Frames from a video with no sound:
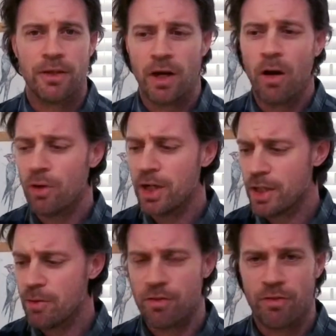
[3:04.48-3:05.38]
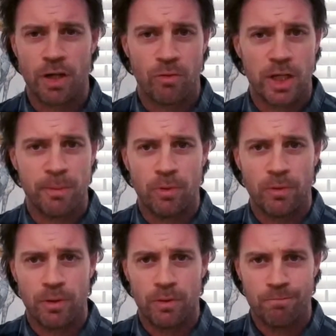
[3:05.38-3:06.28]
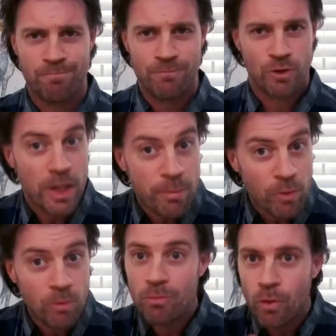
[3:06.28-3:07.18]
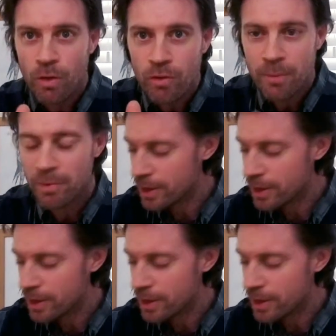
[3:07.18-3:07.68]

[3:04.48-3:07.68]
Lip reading: whole idea is that a Greeble or Greebly